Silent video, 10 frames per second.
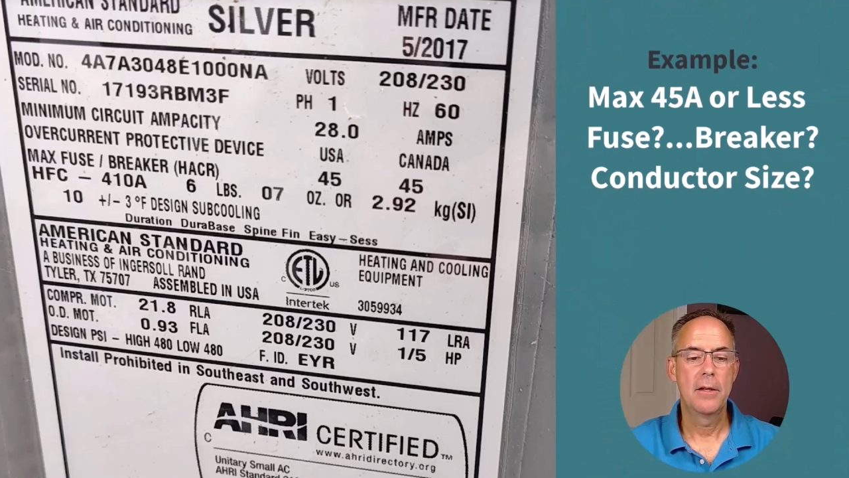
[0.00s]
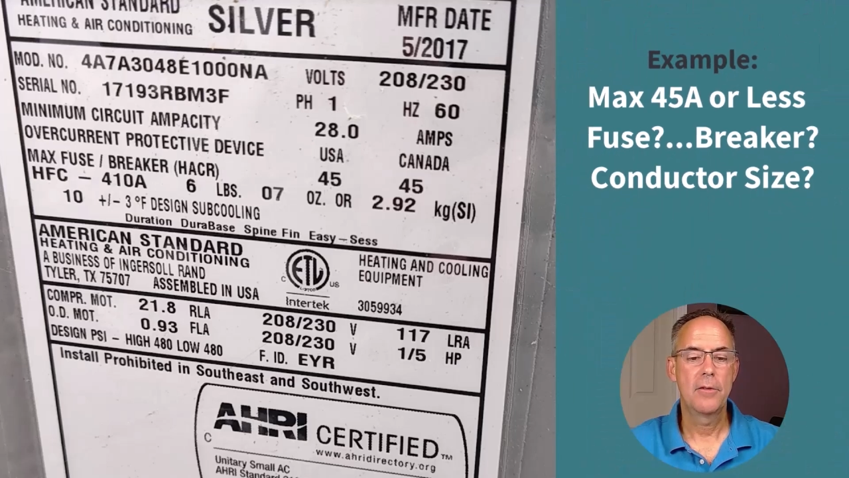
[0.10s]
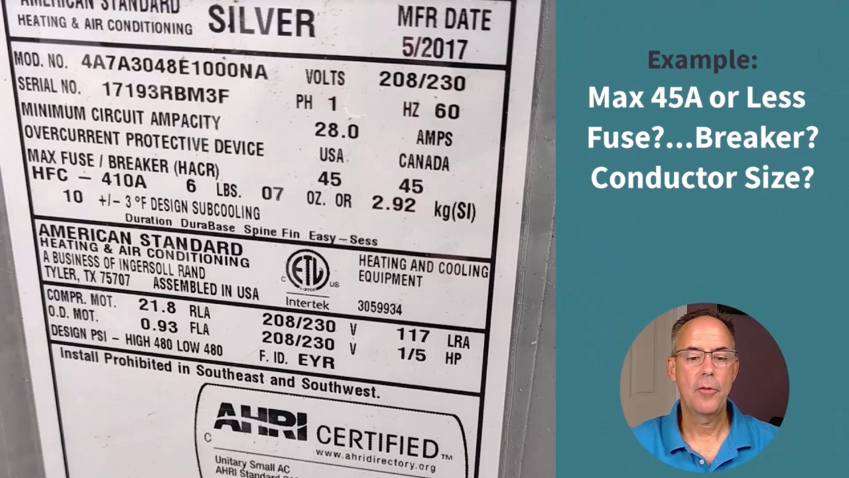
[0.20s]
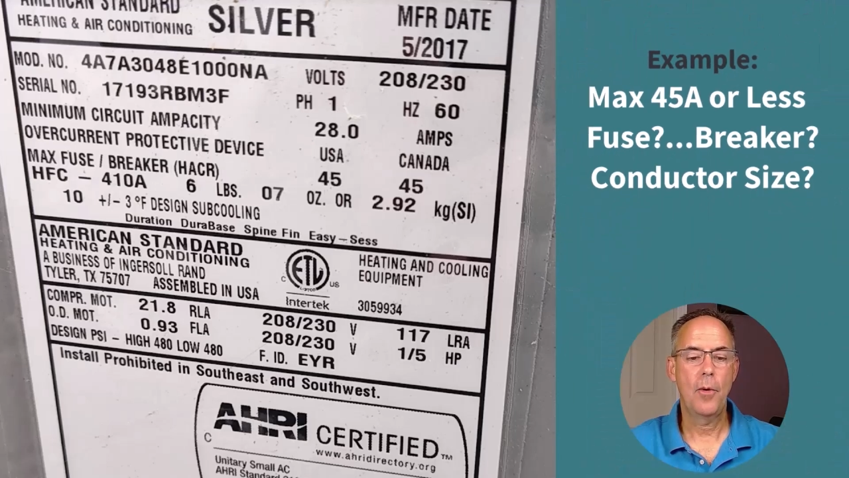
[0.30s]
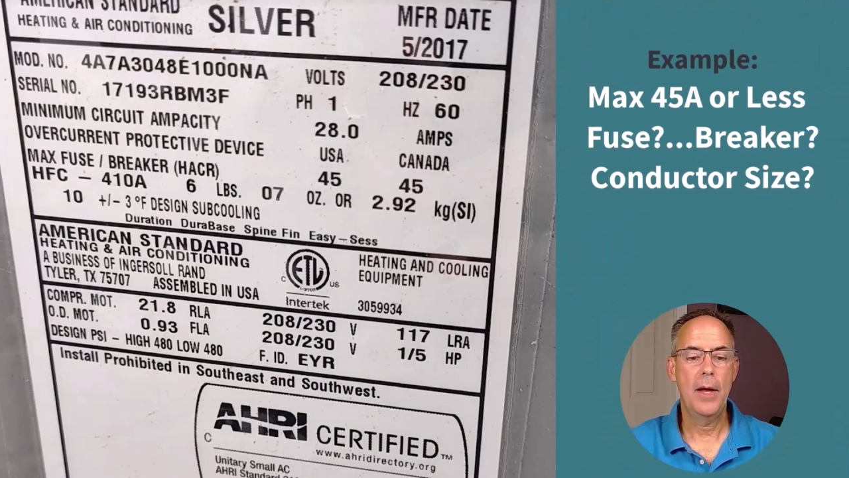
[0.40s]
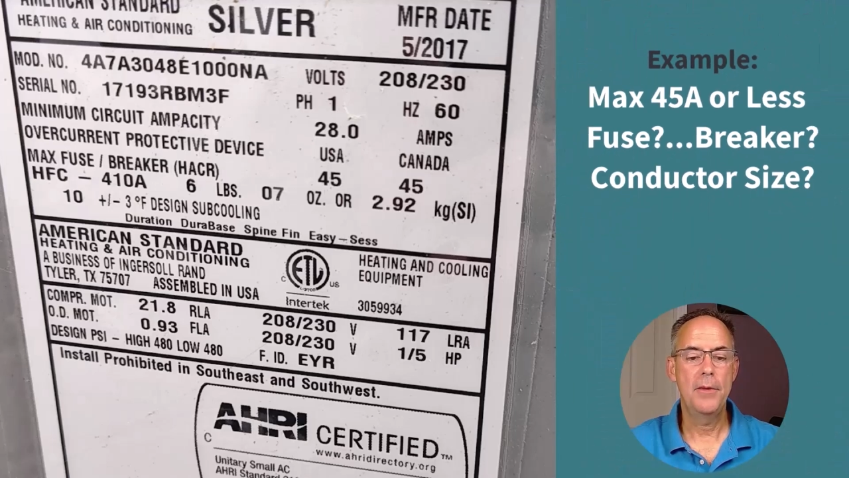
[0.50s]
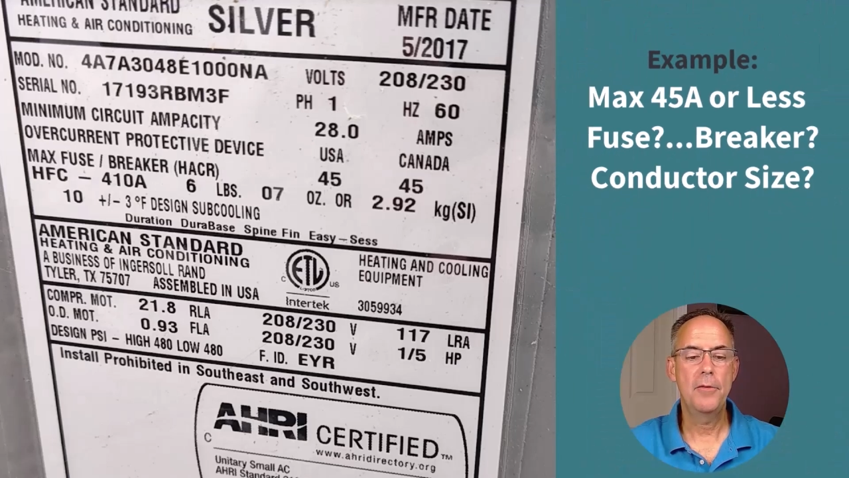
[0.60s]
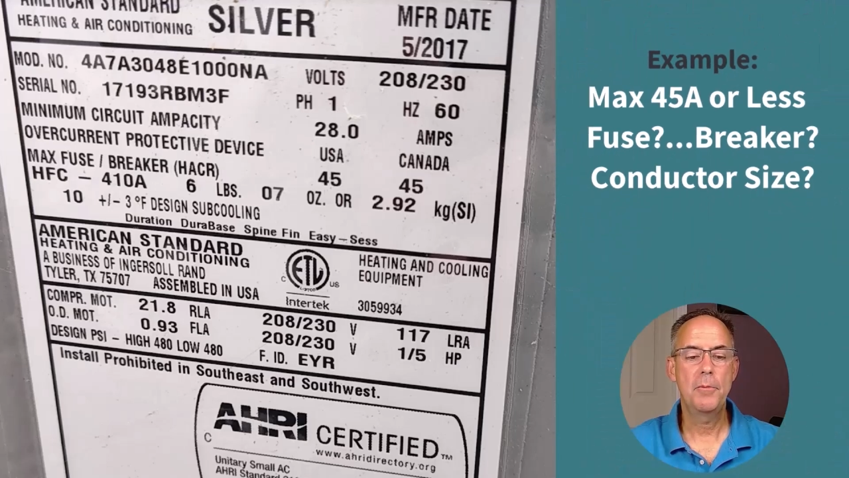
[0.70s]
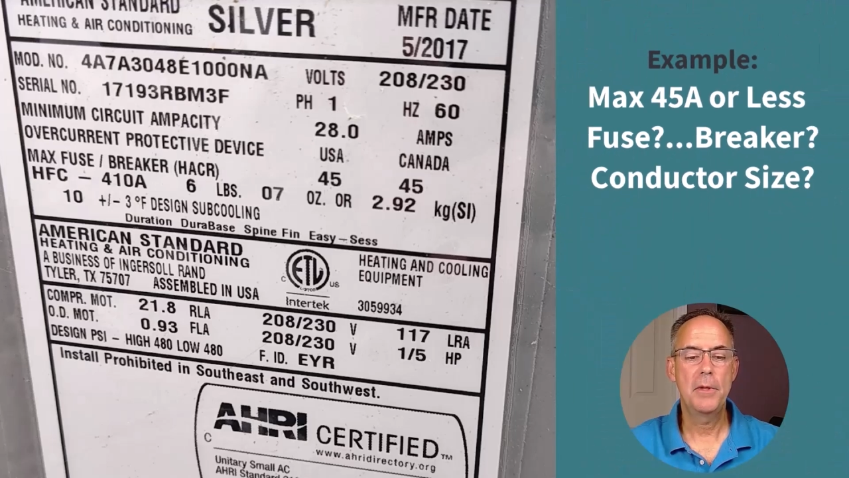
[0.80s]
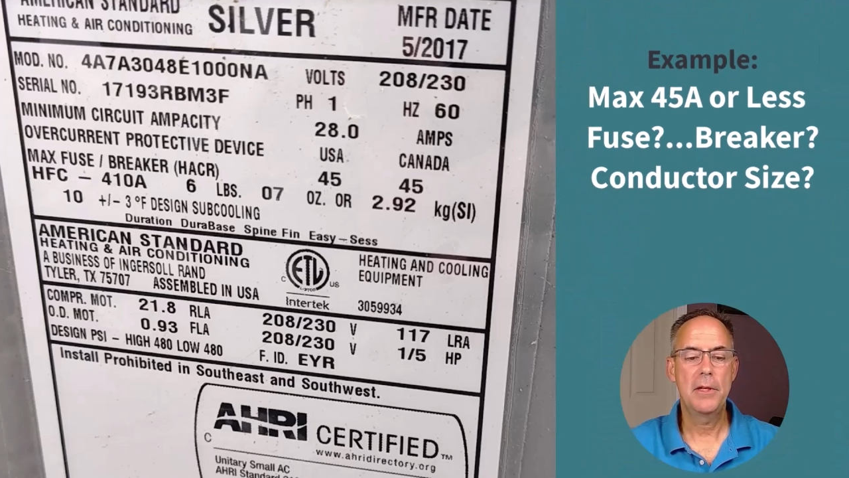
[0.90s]
So on
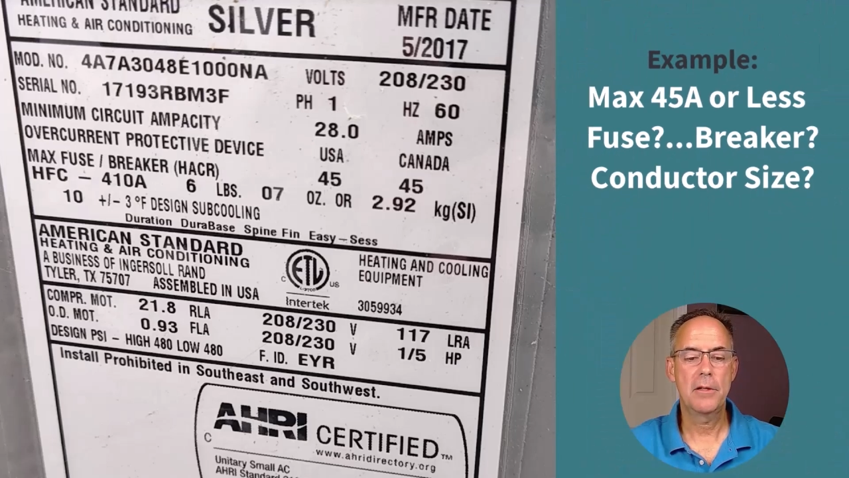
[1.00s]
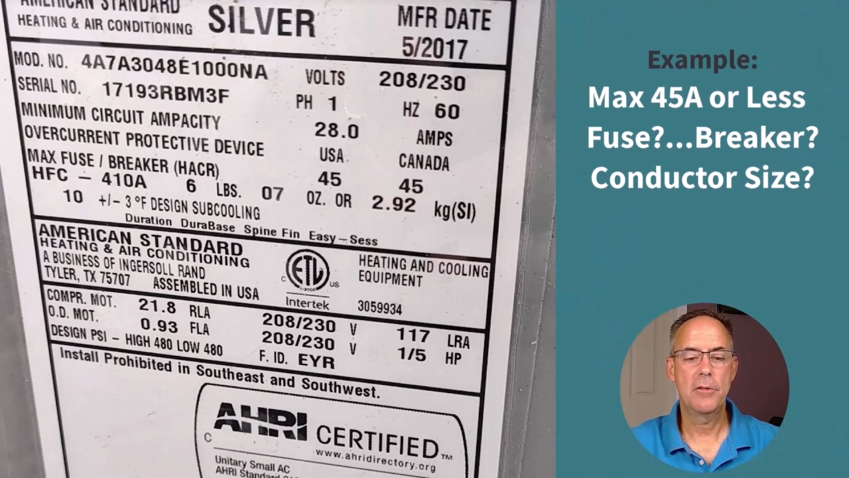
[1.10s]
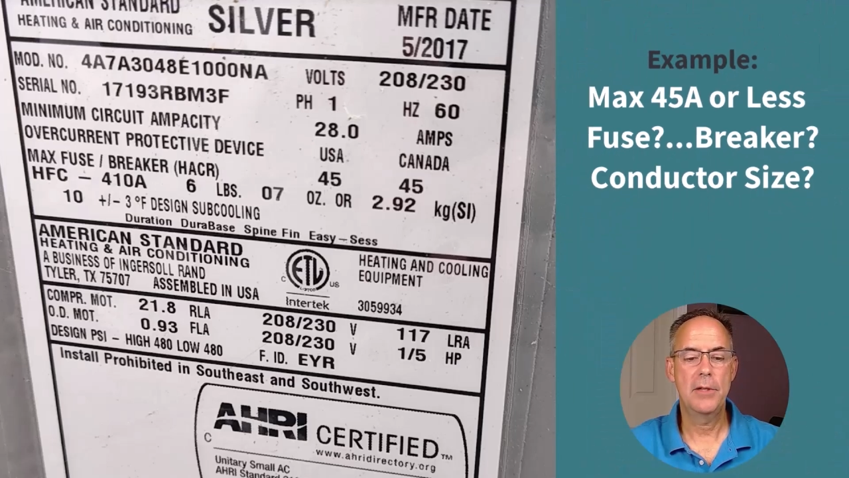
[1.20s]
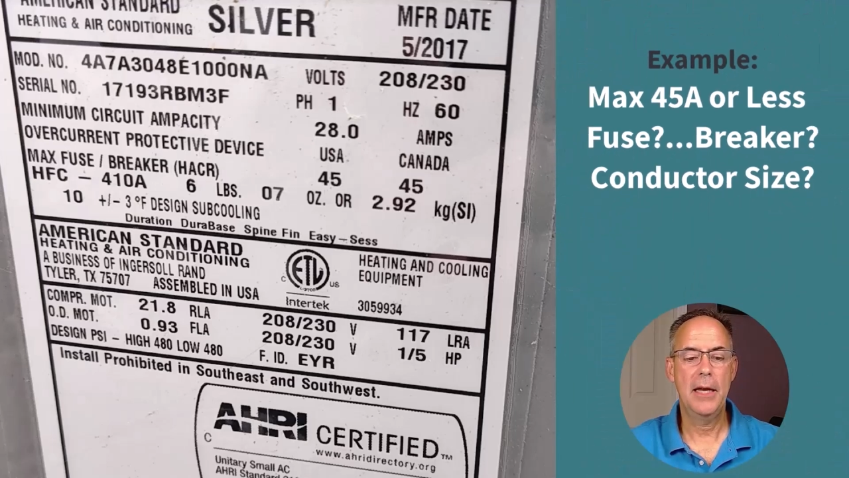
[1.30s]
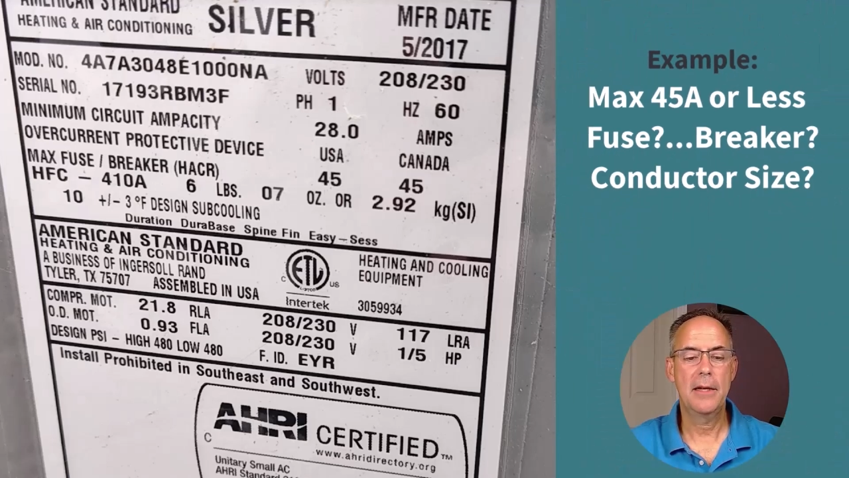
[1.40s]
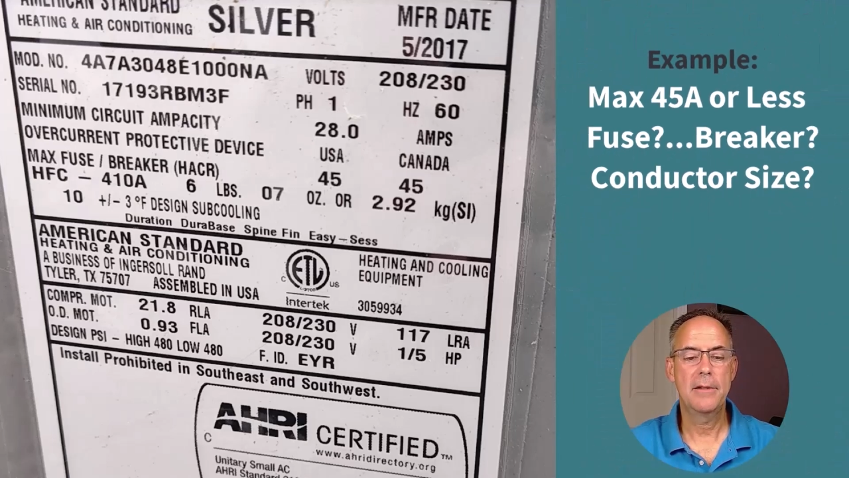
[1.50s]
this particular tag,